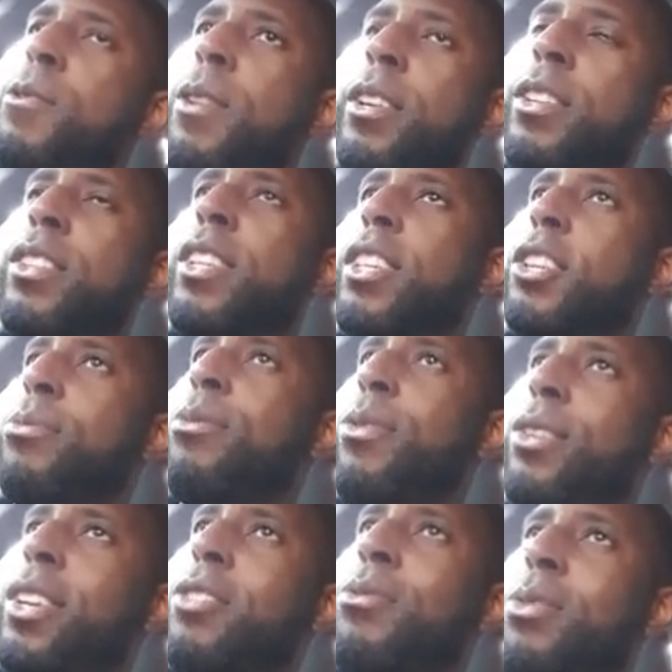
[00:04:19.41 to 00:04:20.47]
else is in this
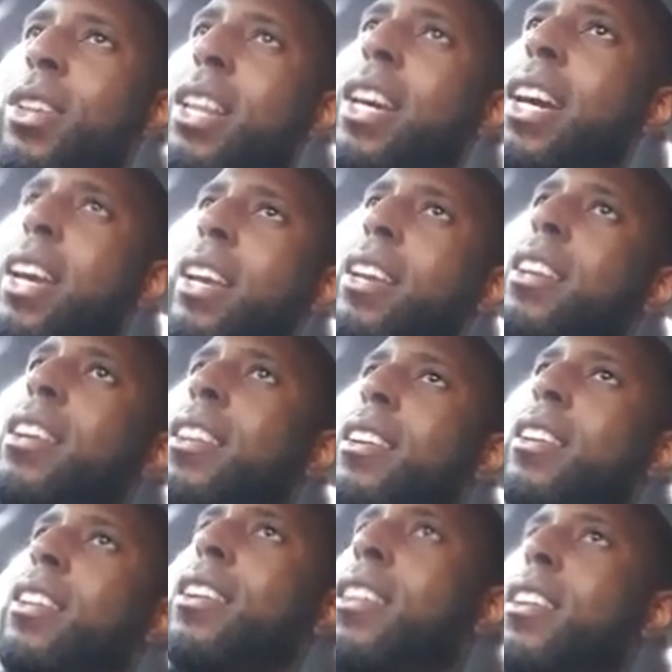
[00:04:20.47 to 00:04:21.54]
movie that's really like,
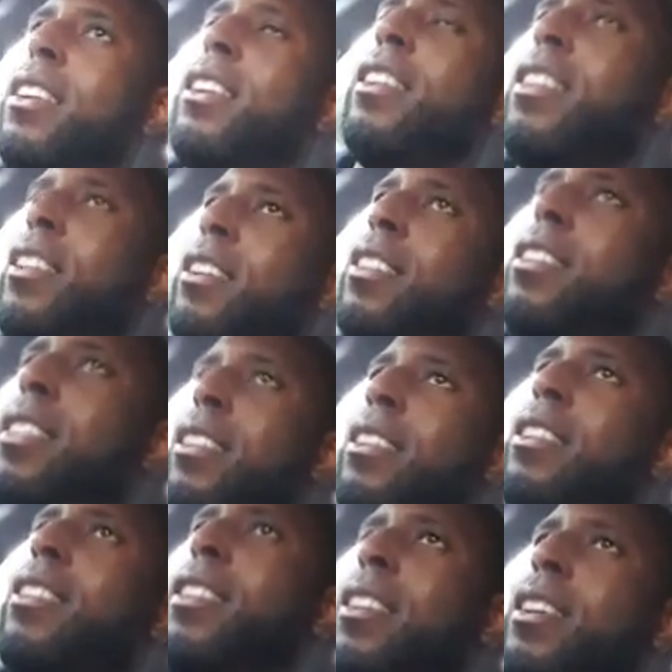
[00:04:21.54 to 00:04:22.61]

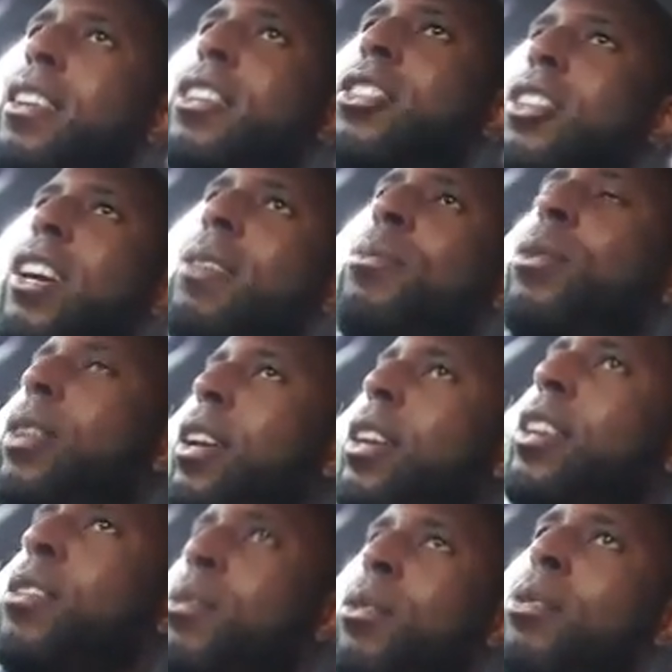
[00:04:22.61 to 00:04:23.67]
John
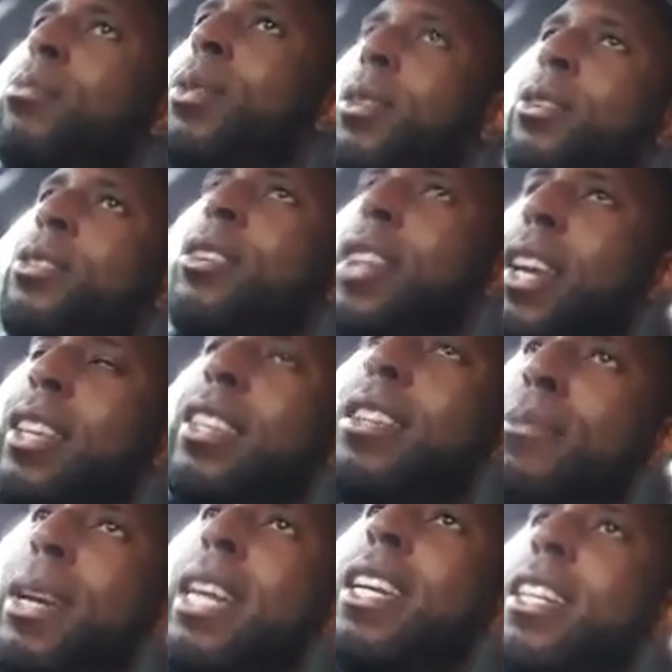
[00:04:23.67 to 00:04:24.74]
Boyega, Will Poulter, and
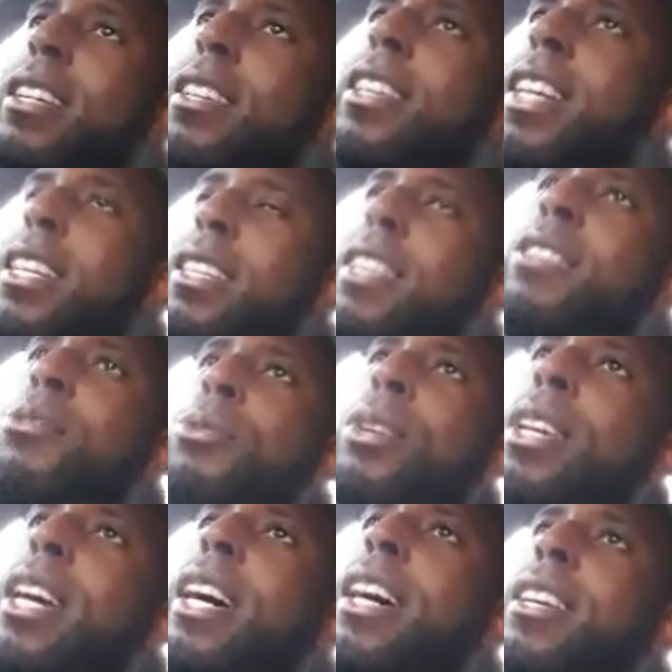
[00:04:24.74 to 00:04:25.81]
Anthony Mackie are like the
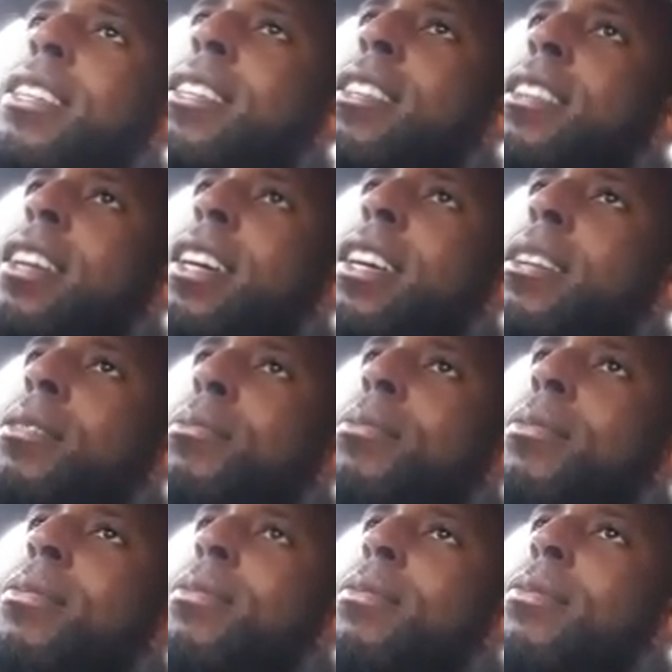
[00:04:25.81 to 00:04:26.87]
three guys that are like,
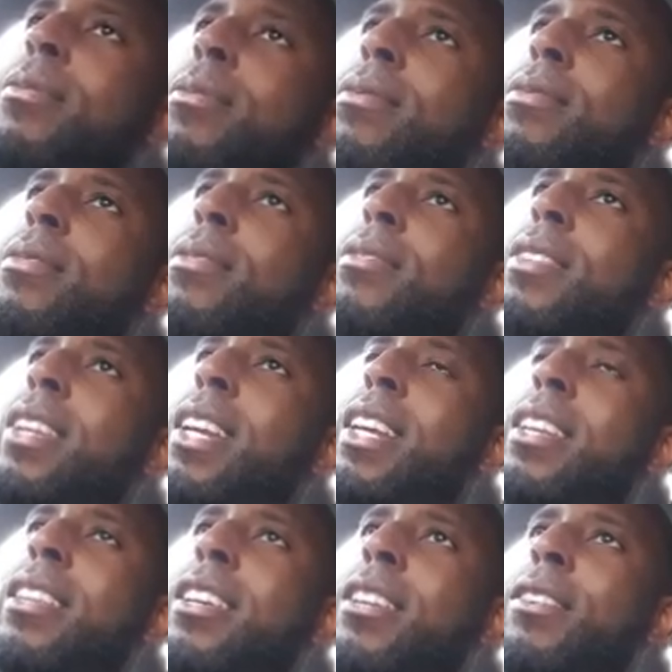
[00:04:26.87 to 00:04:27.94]
that I
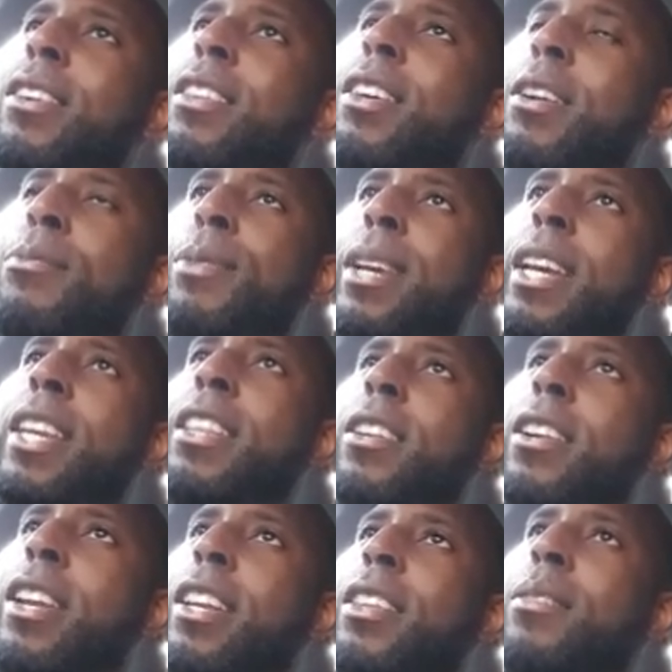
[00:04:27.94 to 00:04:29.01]
can think of off the top of my head,
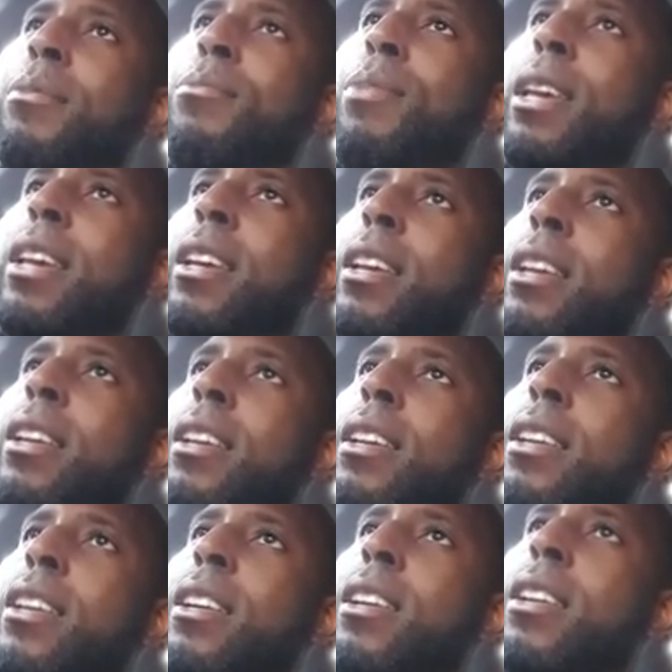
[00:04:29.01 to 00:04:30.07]
that are like the big
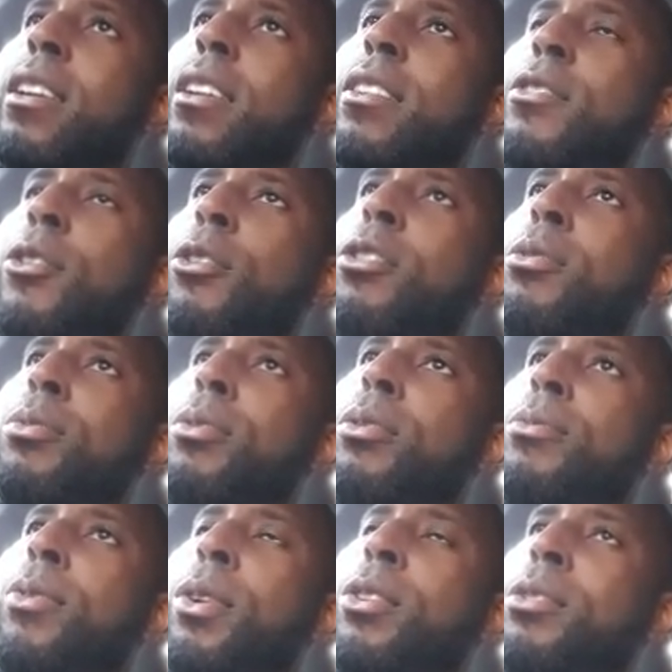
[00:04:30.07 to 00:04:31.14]

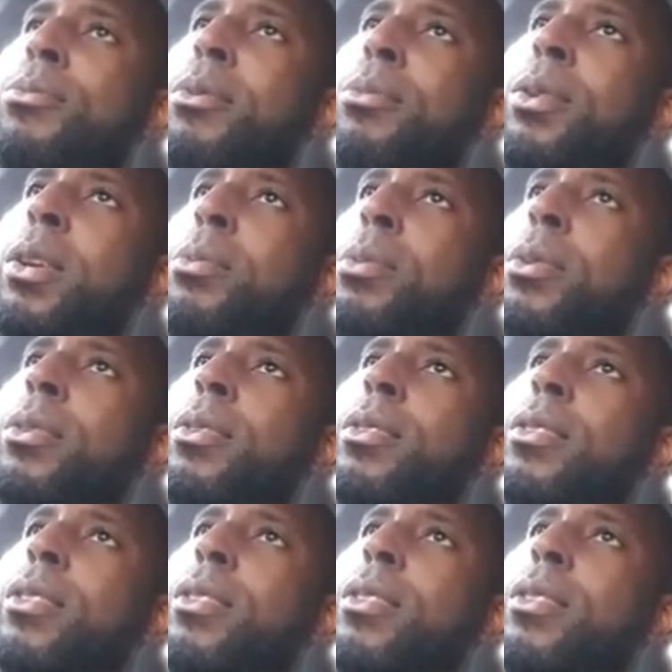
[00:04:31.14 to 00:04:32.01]
noticeable people.